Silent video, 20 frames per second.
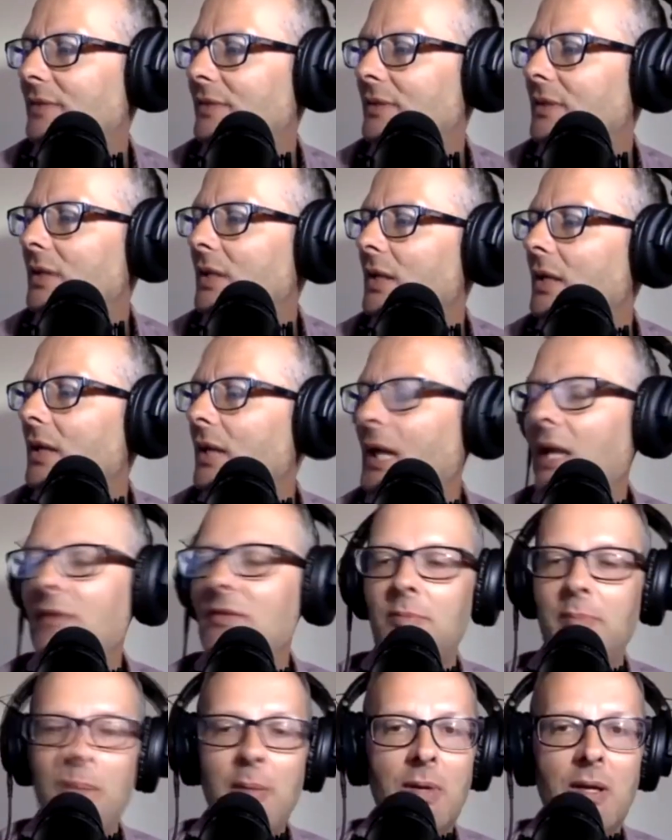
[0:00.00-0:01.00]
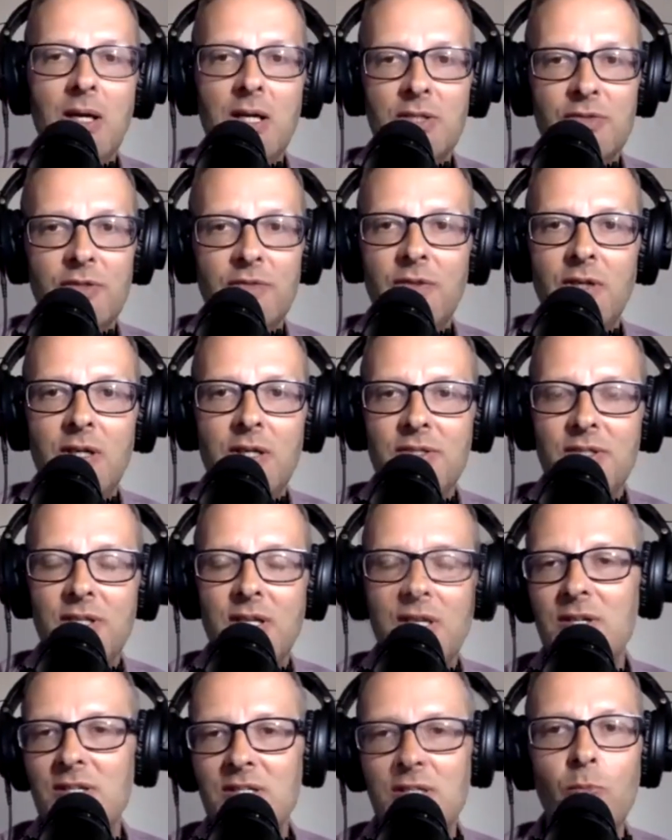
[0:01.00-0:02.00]
And even if people ask for advice, they
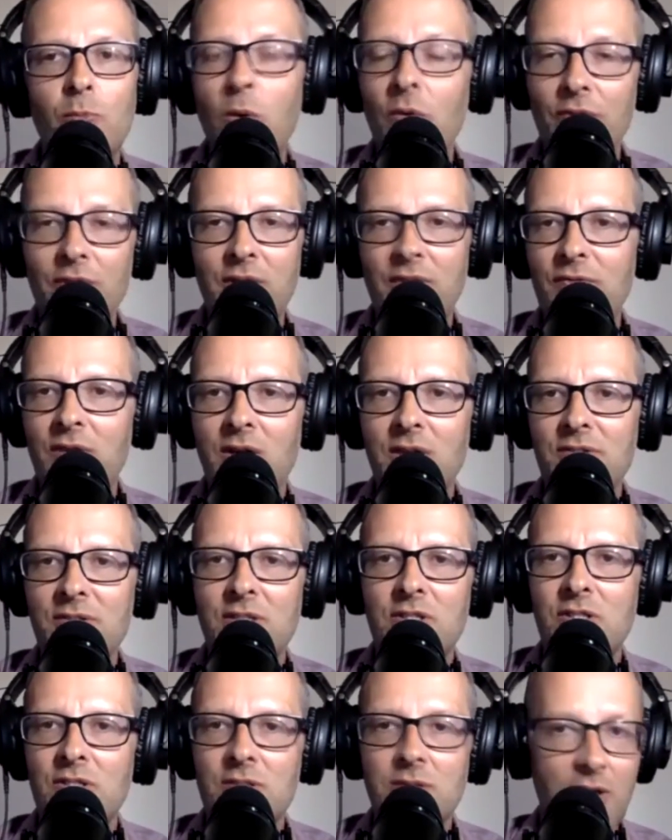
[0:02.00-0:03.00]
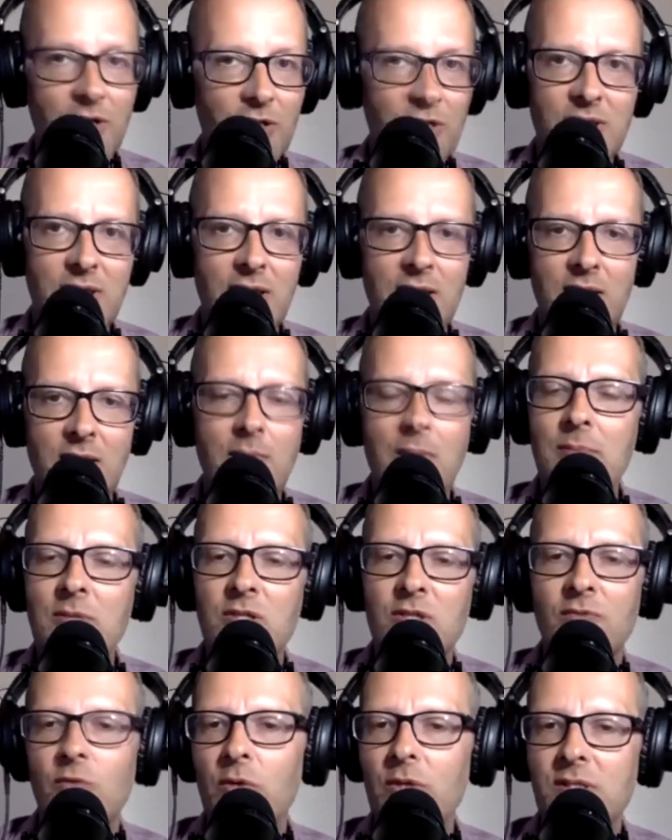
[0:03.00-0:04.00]
don't necessarily want the advice. They're just, like you said, they may be
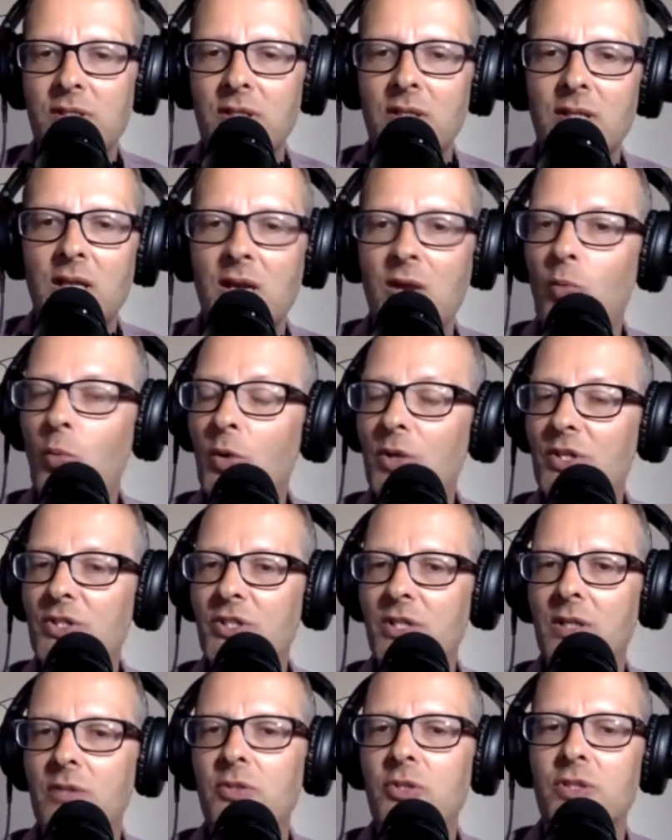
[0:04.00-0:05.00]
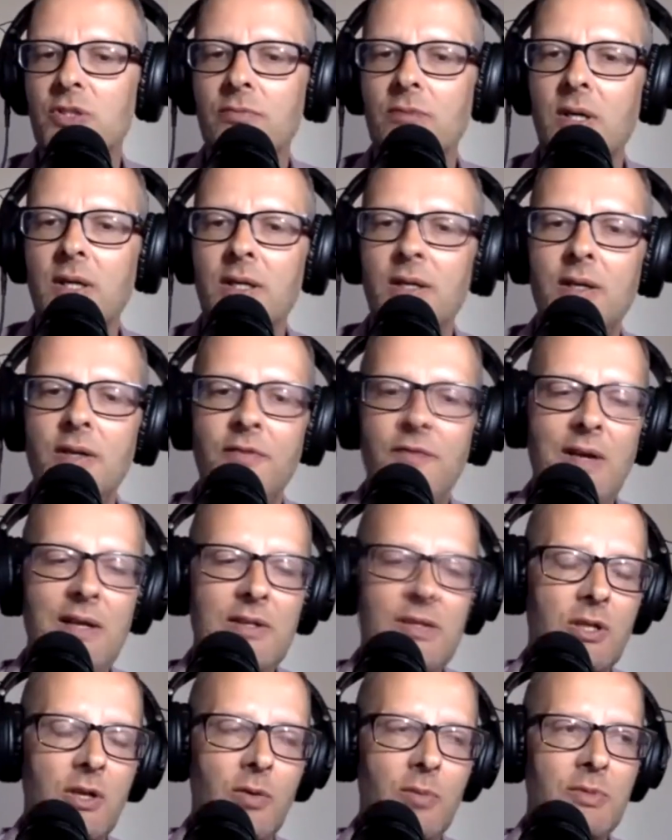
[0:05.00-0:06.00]
just voicing and they don't want a solution, right? And I
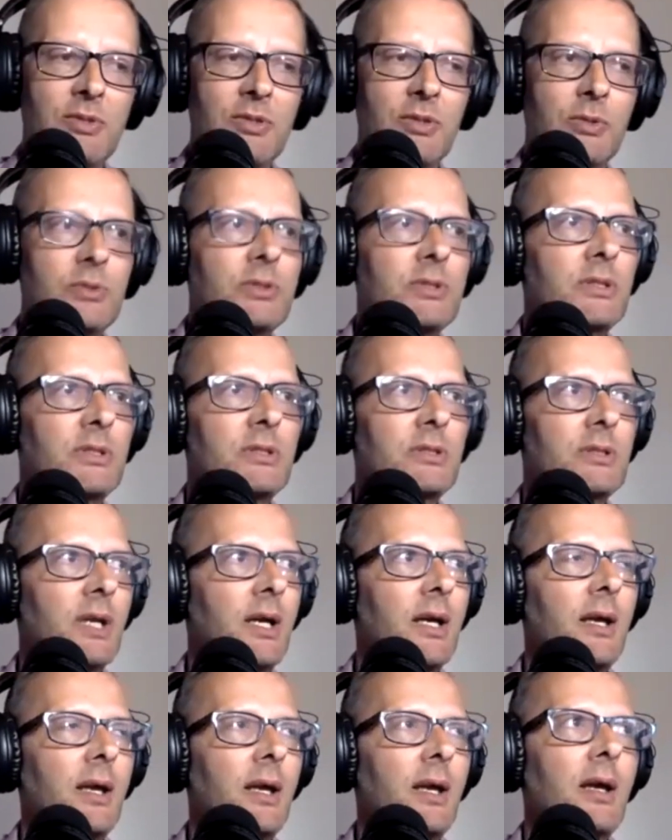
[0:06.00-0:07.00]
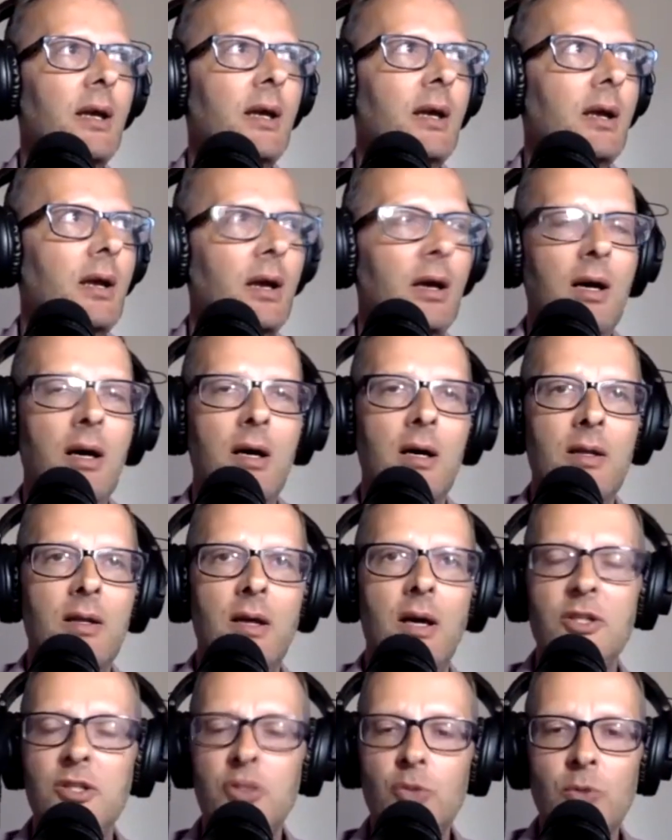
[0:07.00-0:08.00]
found a lot of my daughters, uh,
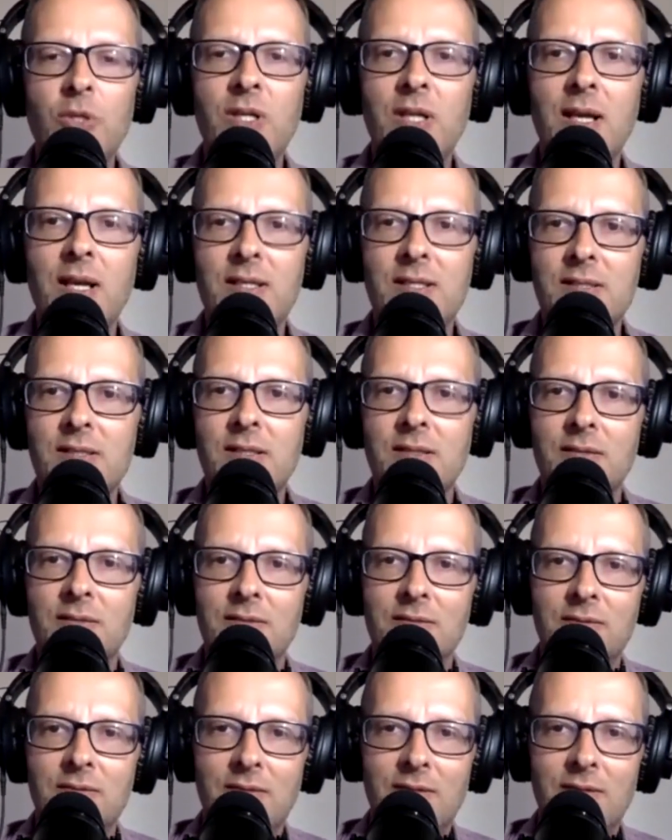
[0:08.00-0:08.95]
I just want you to listen.